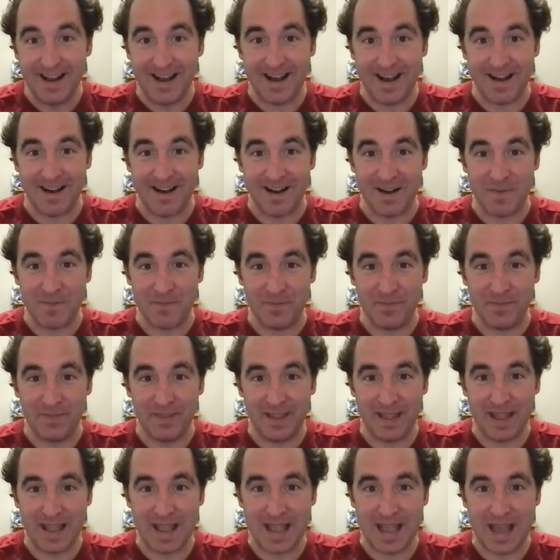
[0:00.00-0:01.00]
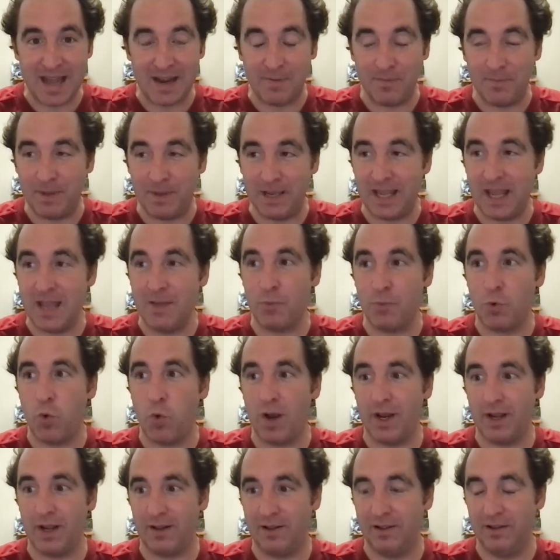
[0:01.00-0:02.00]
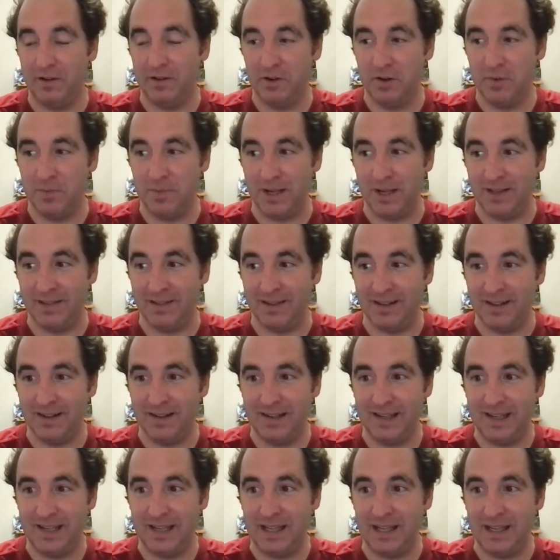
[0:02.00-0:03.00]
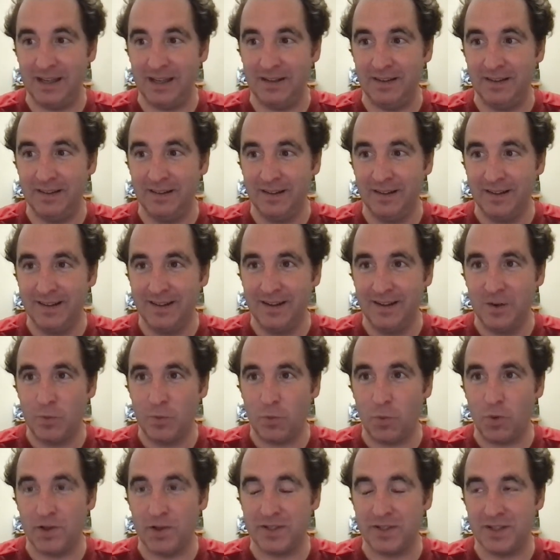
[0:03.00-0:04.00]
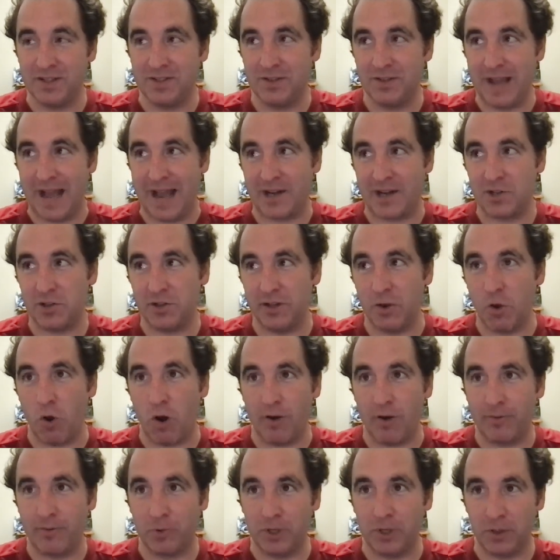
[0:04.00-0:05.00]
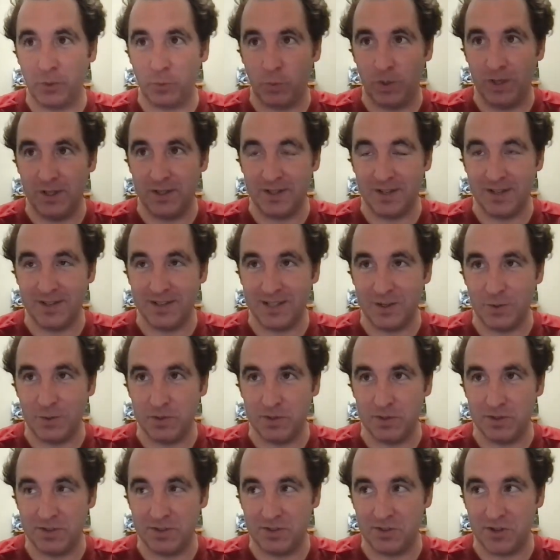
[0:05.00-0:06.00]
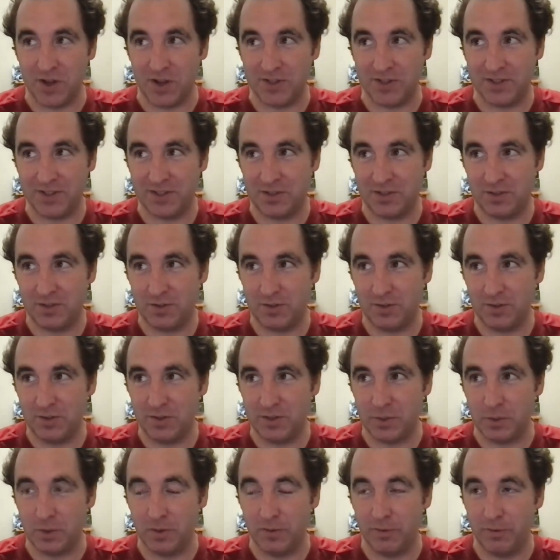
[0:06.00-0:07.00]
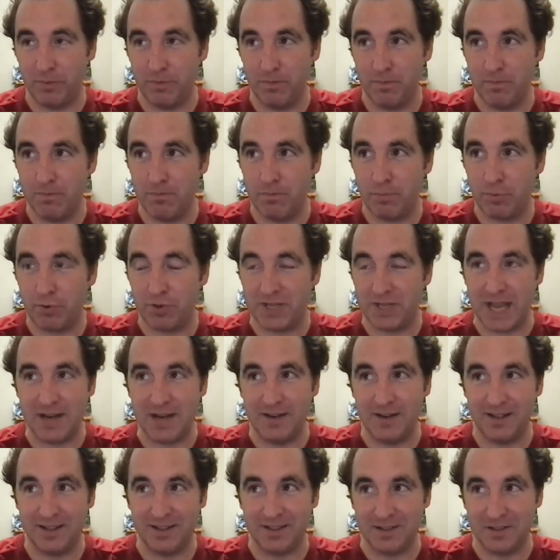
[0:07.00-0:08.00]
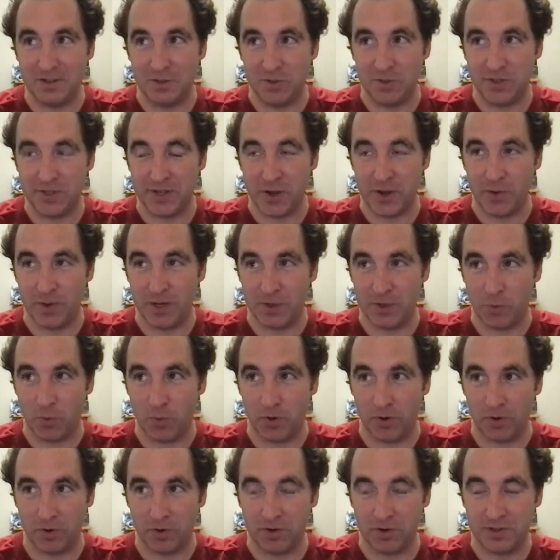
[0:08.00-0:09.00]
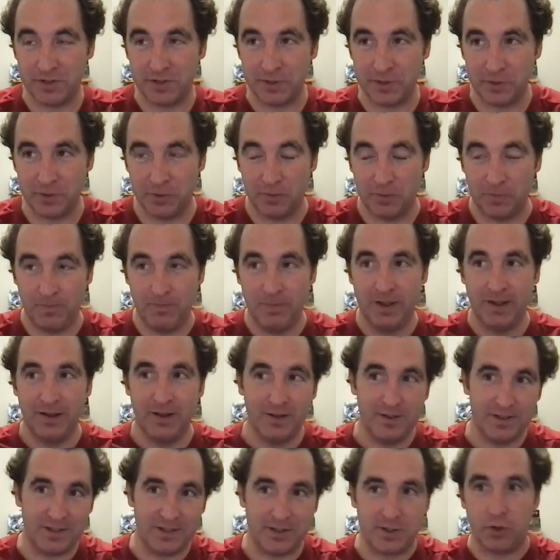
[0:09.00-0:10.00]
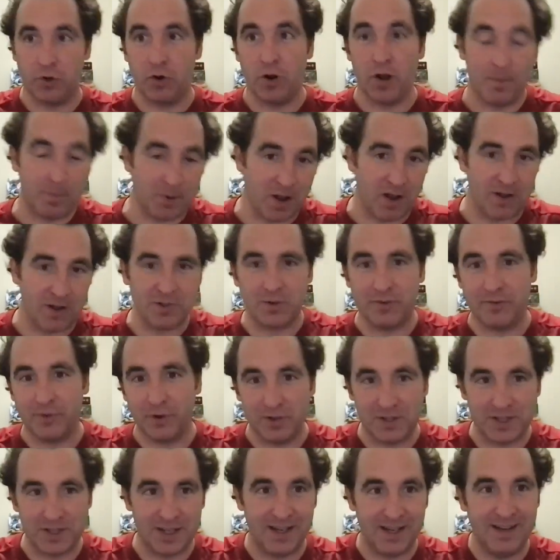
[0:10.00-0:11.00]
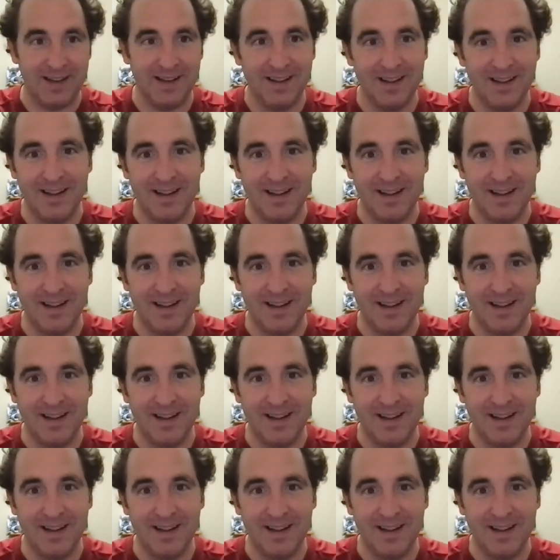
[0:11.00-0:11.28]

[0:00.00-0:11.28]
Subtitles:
And it became quite clear to me that he wasn't actually offering reasons. He was just sort of pretending to do so in order to stir up controversy.